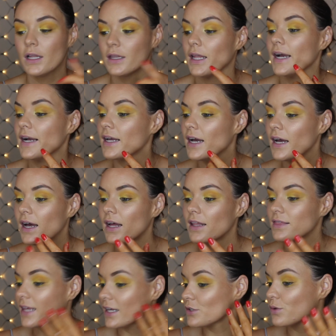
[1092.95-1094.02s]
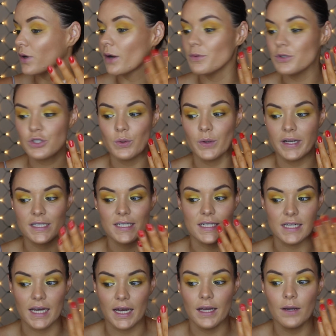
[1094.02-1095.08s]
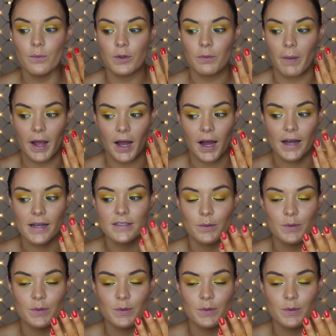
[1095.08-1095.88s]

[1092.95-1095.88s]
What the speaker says: like that's what I was doing today with my eyes.